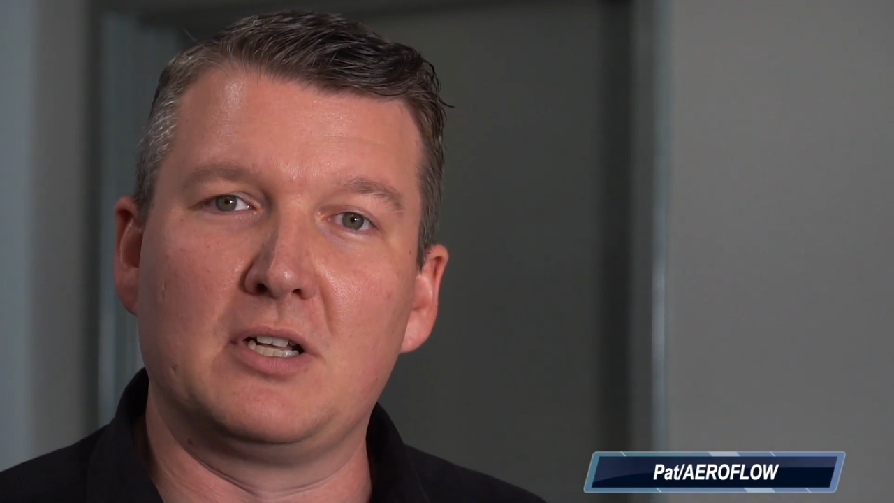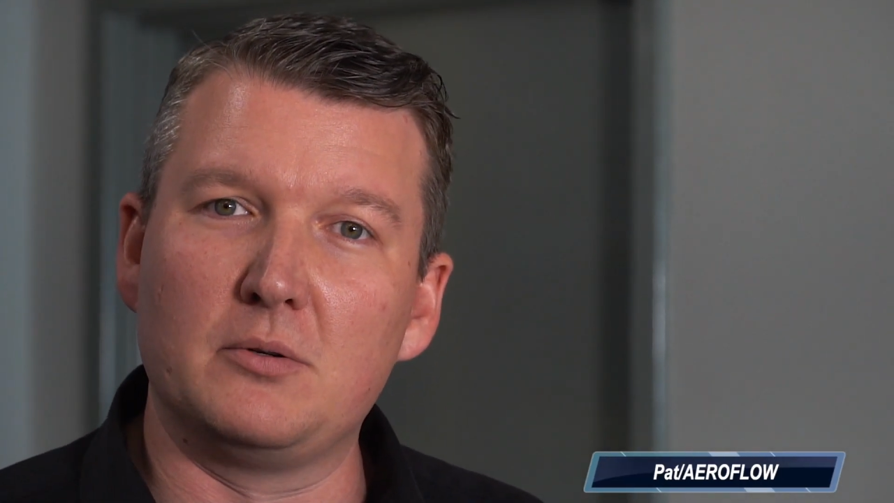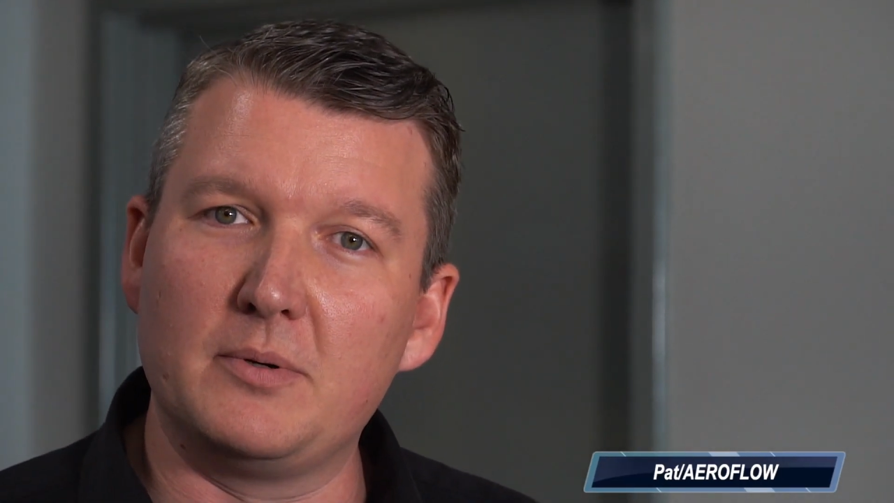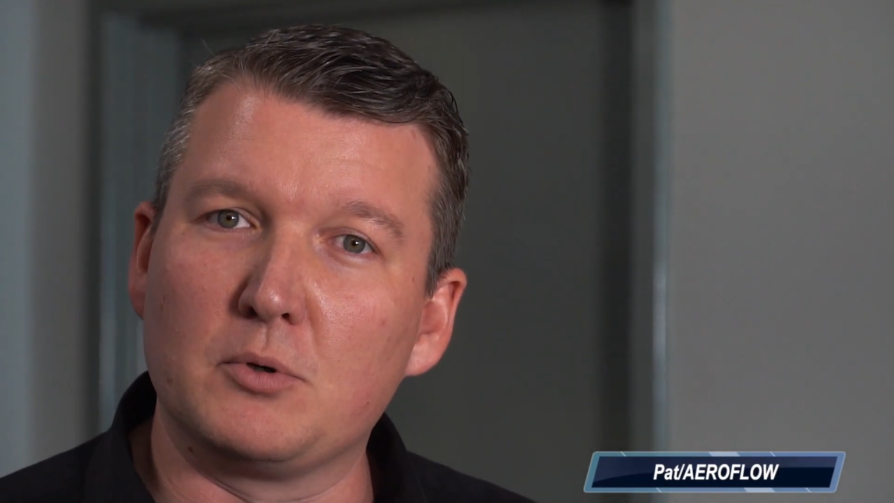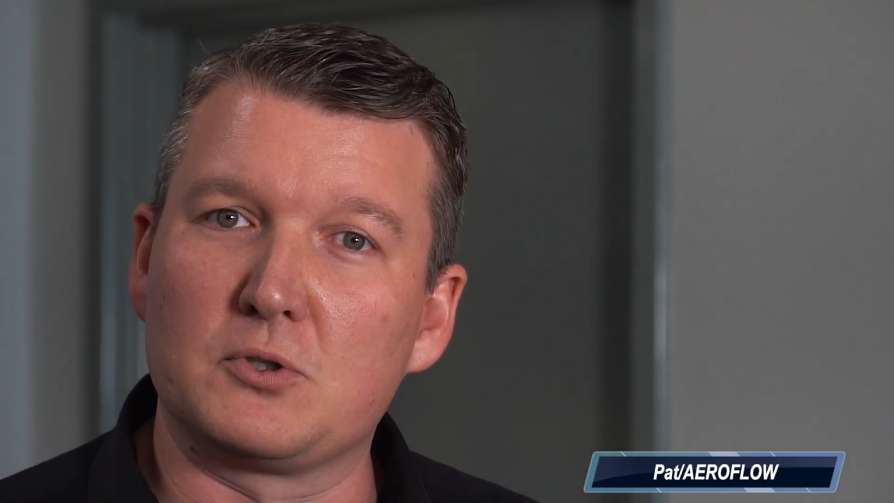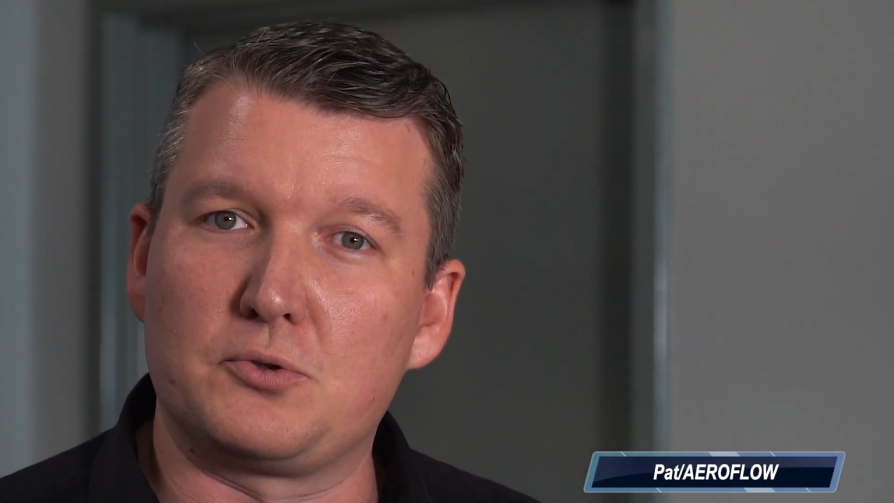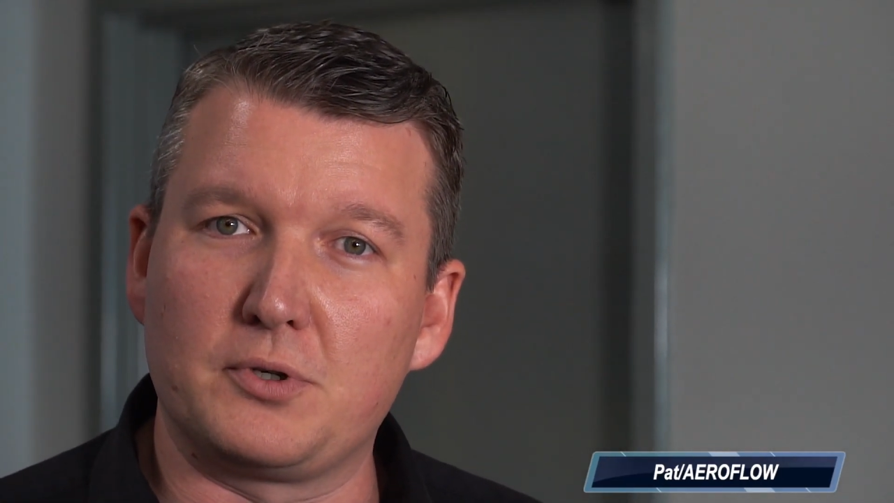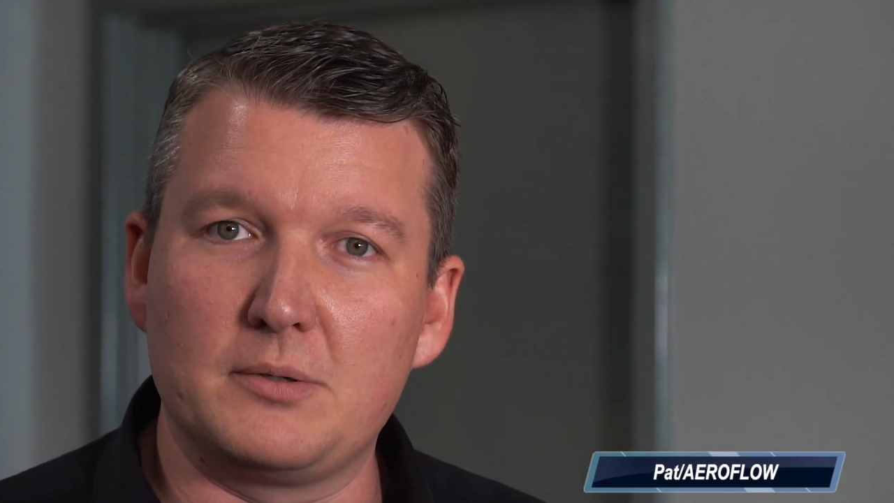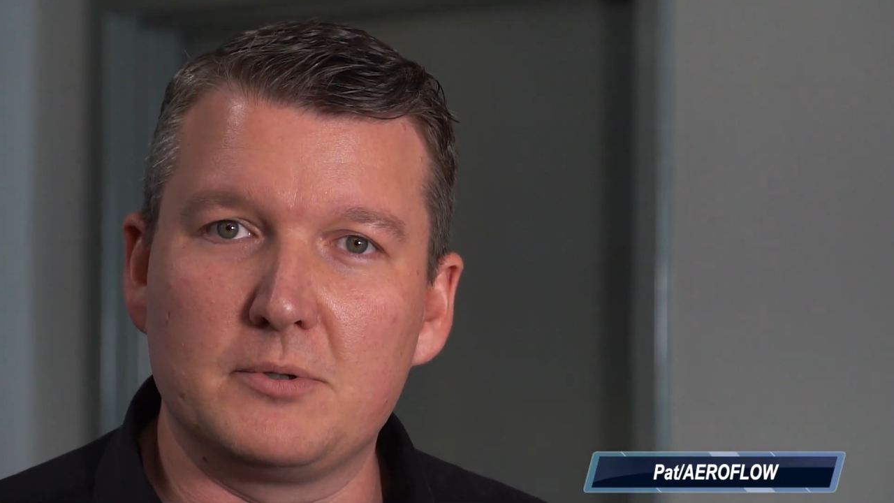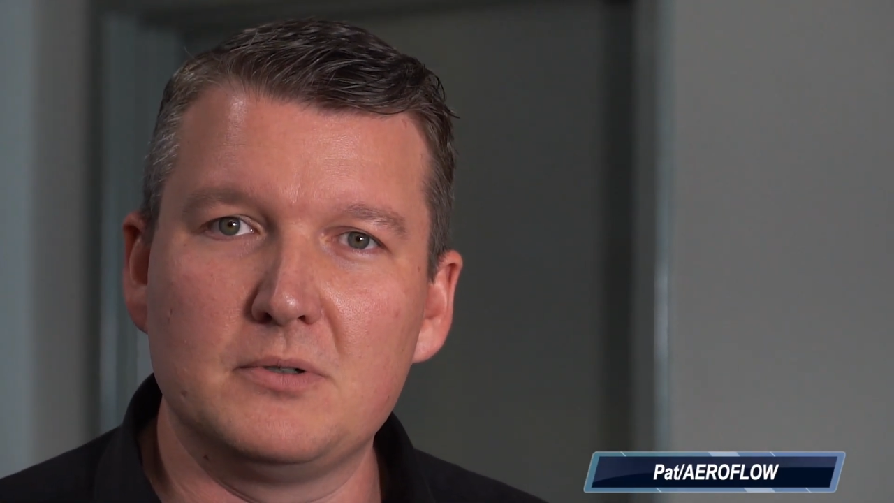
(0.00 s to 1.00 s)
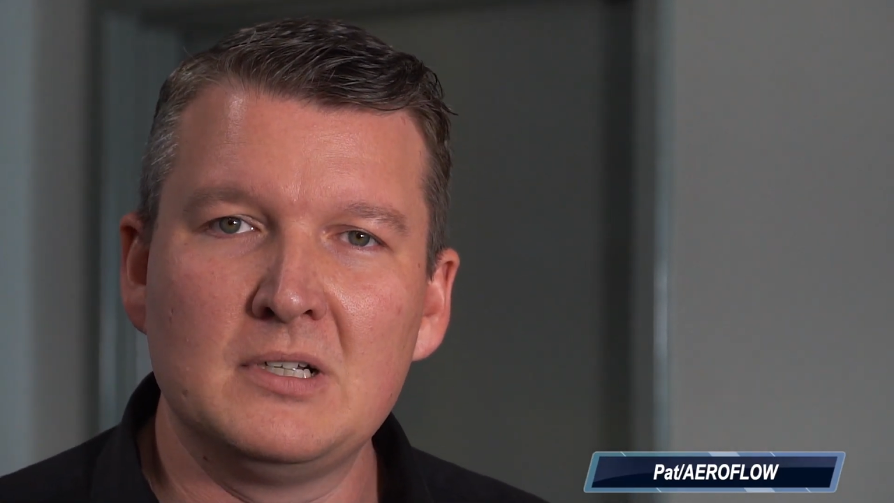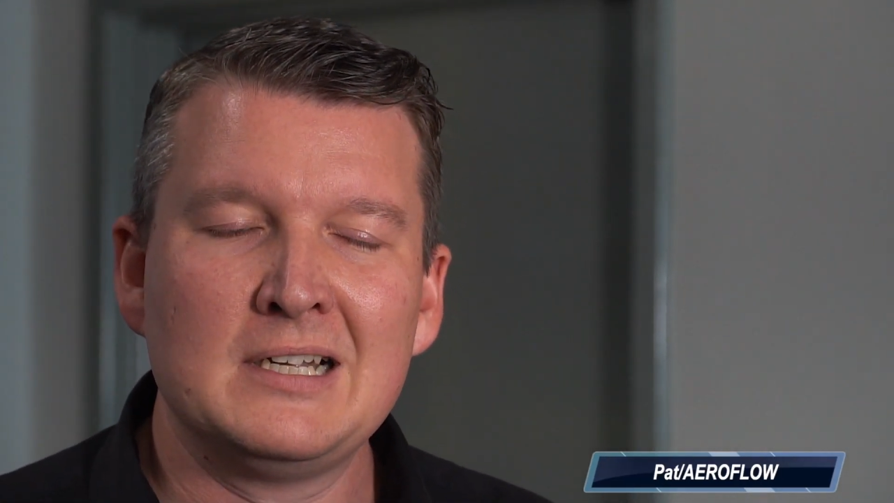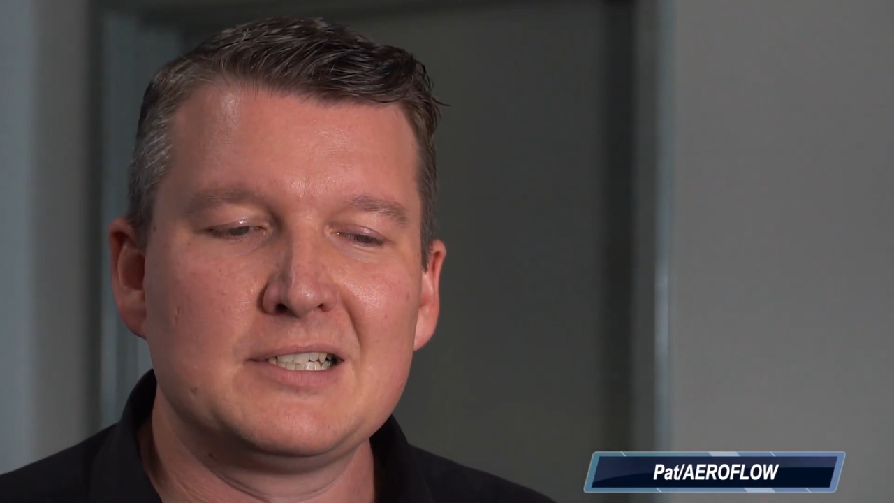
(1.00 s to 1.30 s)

a little bit more streetable,